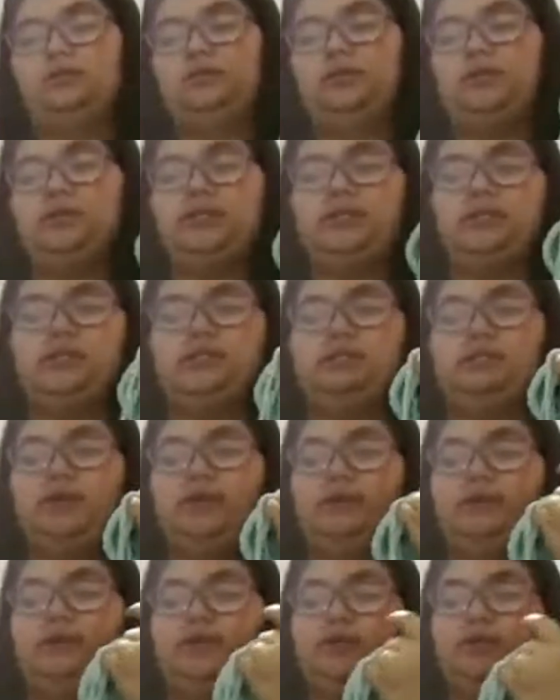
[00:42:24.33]
is my
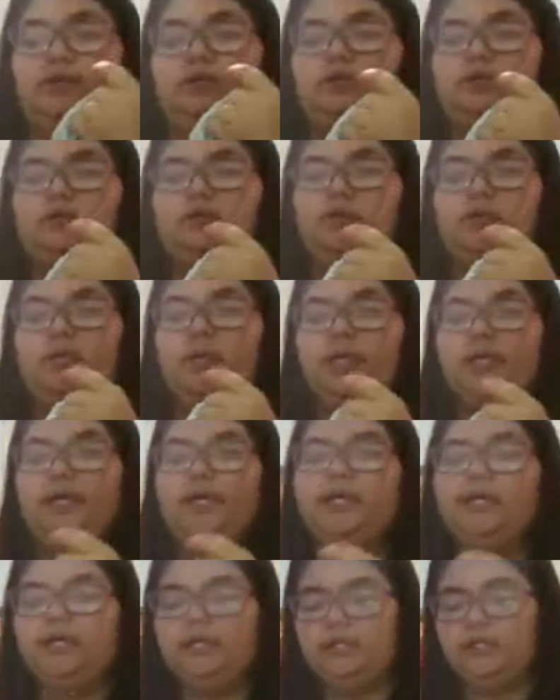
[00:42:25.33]
friend. The
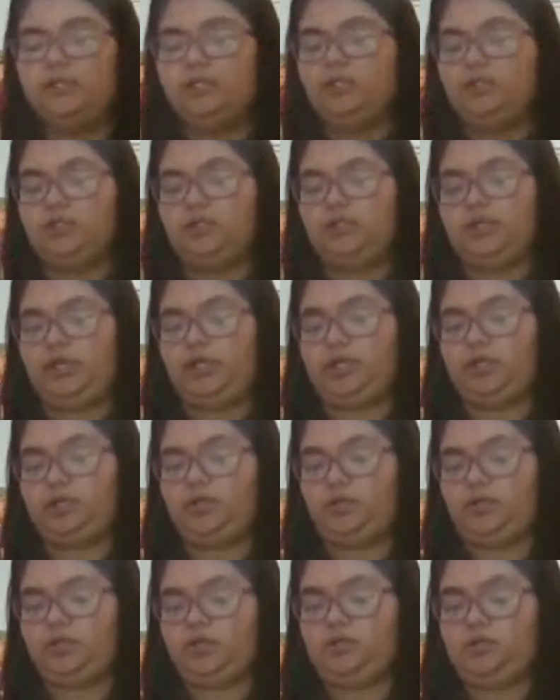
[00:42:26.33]
kid is just like,
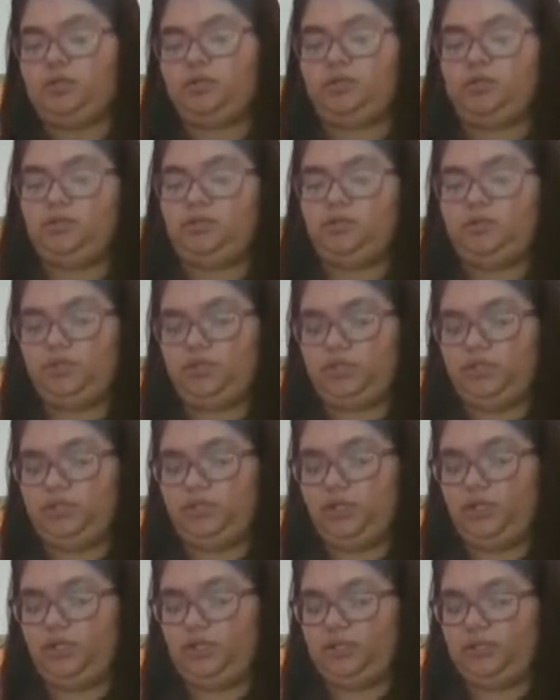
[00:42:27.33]
she
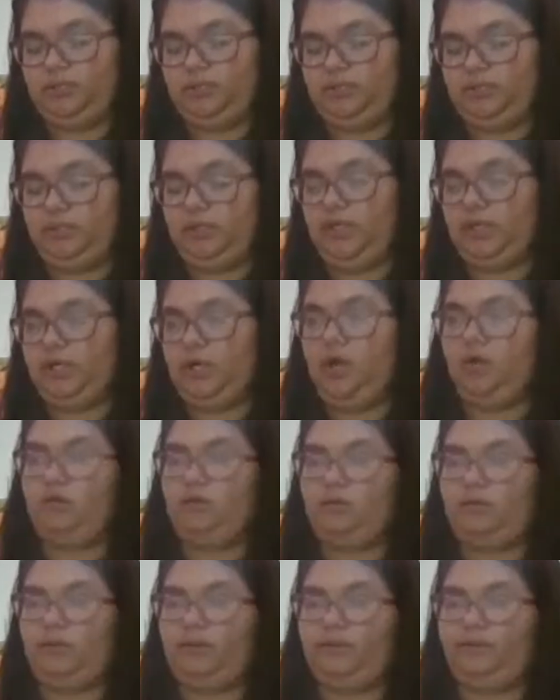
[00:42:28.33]
talks to me, so I call her
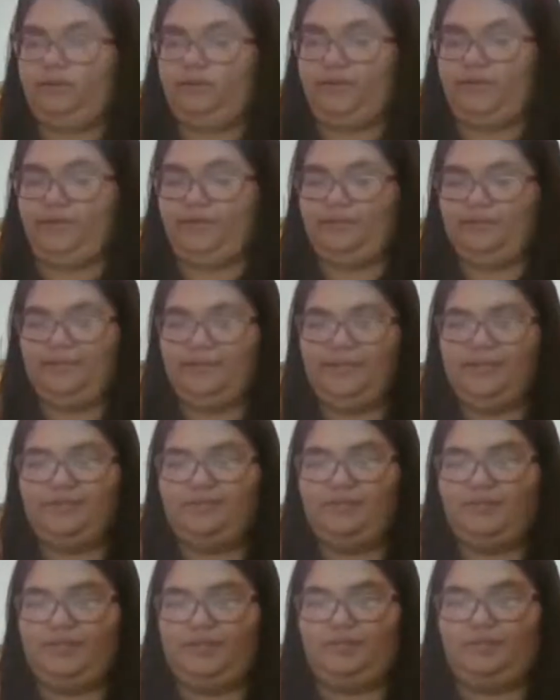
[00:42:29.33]
my friend, but it's
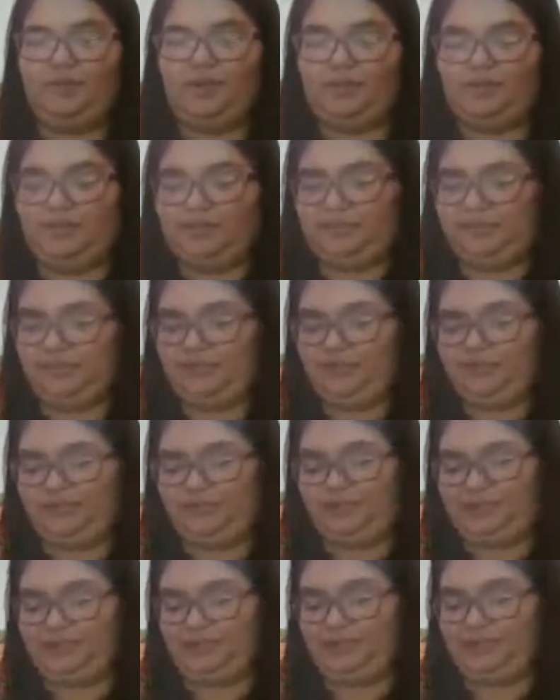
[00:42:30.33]
really her mom that's my
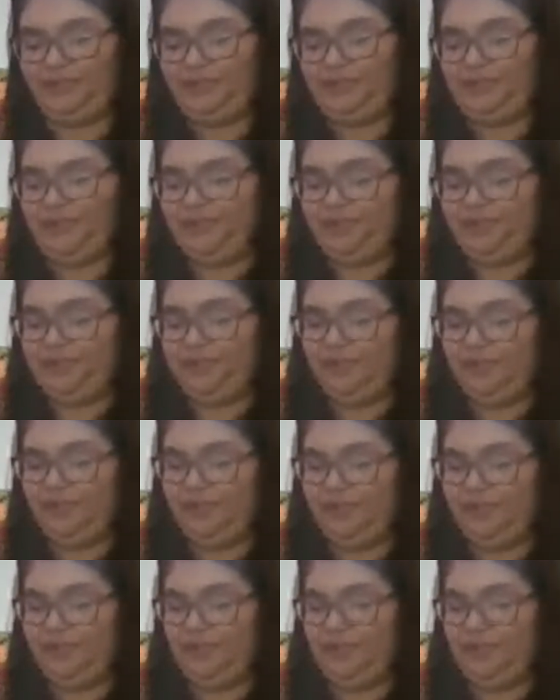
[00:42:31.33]
friend. I
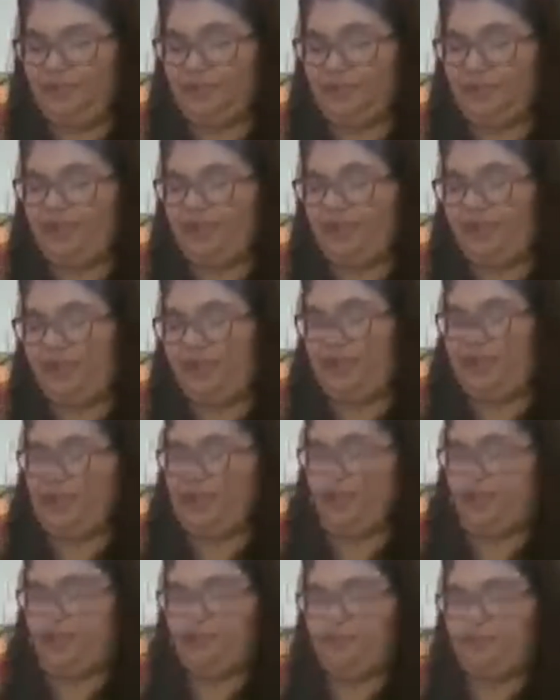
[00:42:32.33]
barely talk to the
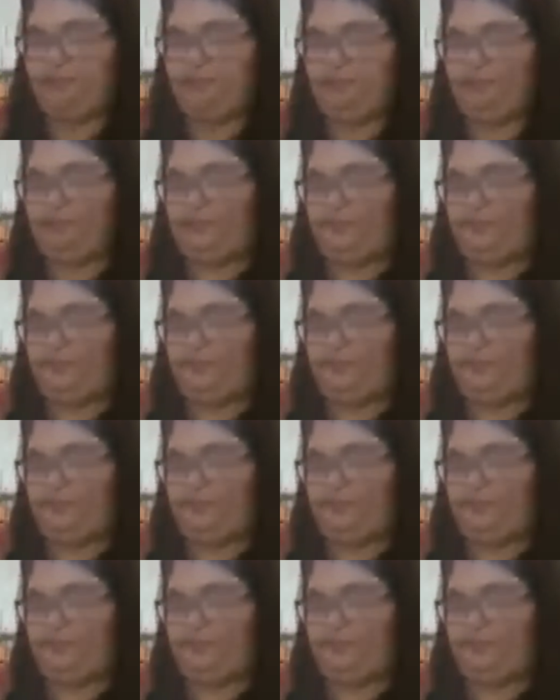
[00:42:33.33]
kids, so